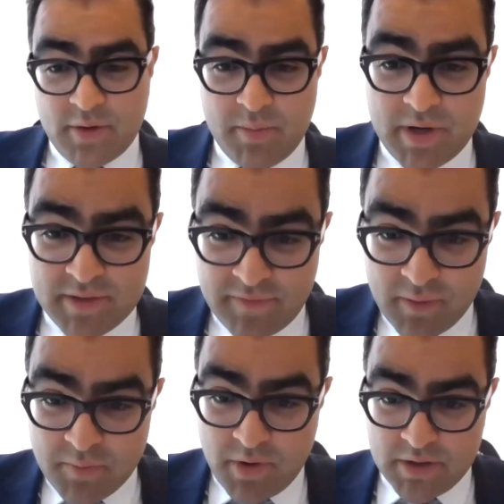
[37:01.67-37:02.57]
going to be a
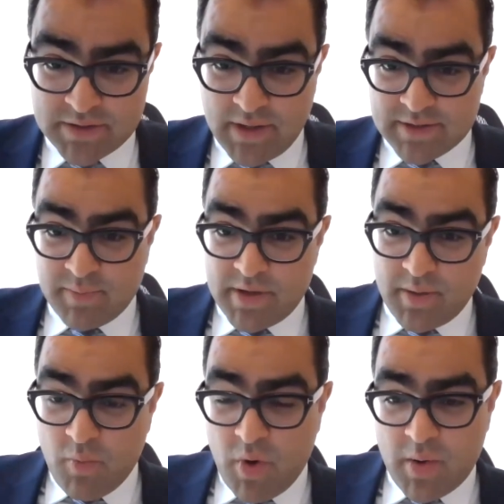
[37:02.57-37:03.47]
difficult process, but
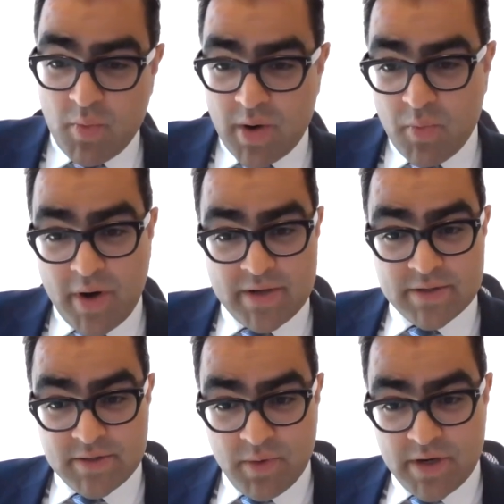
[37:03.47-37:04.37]
one way
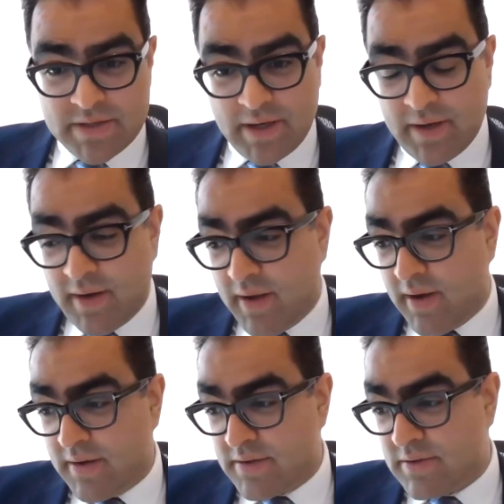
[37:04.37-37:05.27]
to do it,
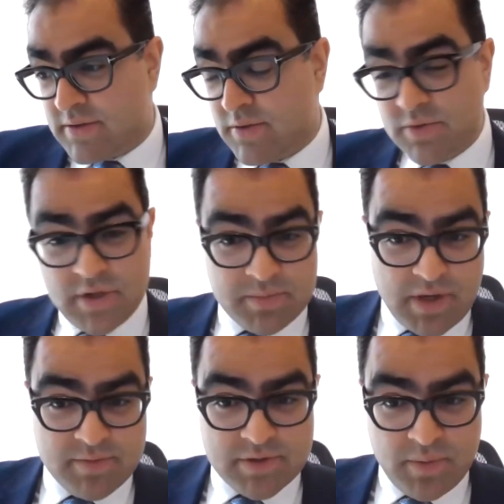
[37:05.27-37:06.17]
and
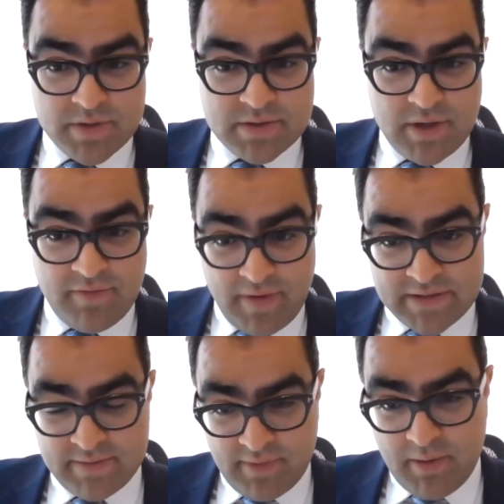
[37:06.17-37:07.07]
sometimes do it
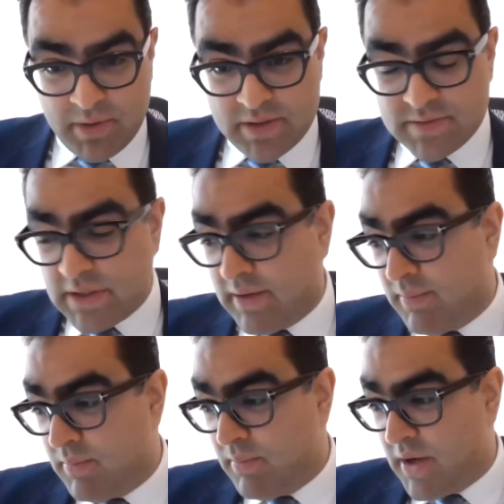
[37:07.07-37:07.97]
effectively, but
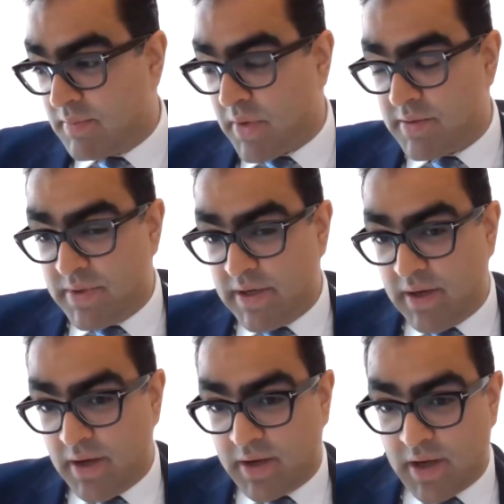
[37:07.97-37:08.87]
it might
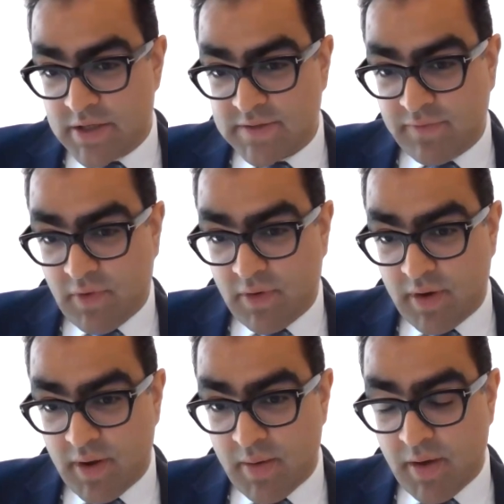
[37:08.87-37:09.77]
be a case
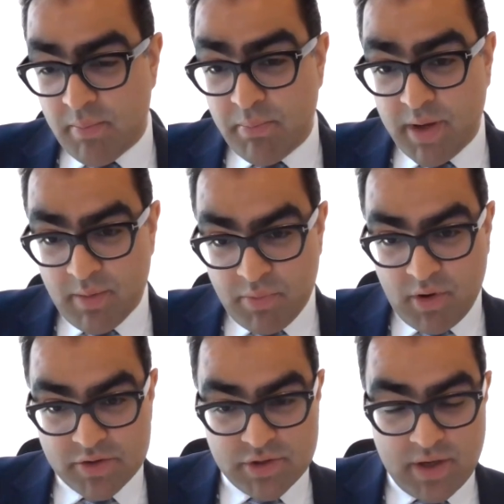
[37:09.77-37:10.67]
for a bigger
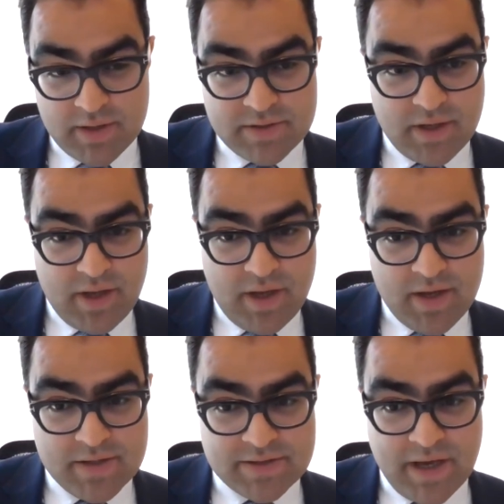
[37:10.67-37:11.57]
project,
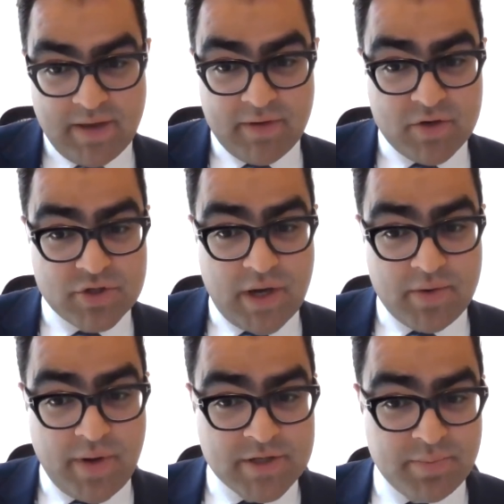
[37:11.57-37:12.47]
is having a
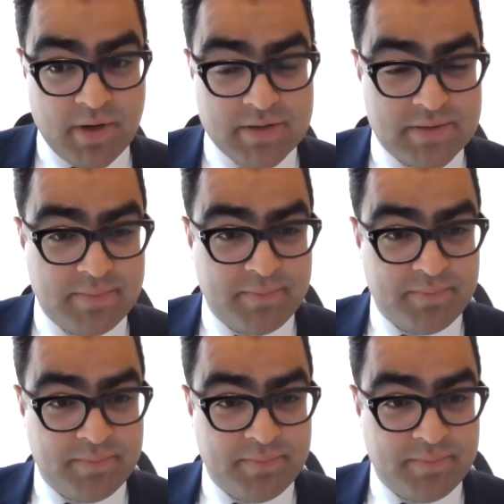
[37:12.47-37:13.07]
shadow expert,